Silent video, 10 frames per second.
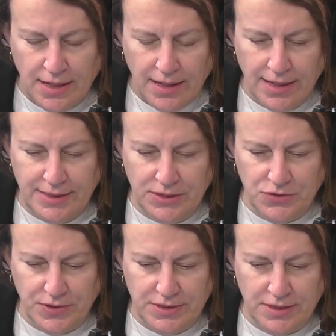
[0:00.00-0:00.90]
and he
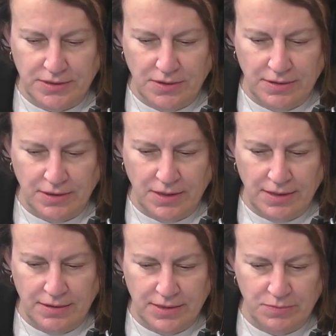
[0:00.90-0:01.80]
joins us on the
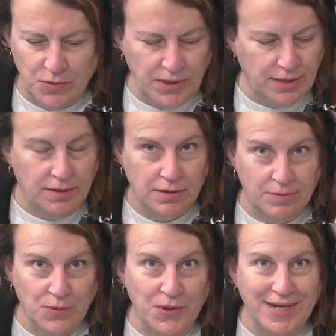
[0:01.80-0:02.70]
line this morning. Good
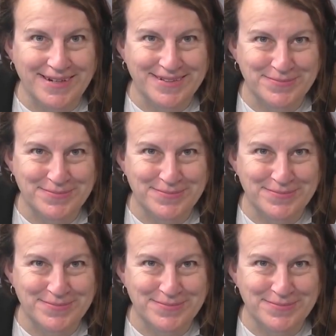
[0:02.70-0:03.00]
morning.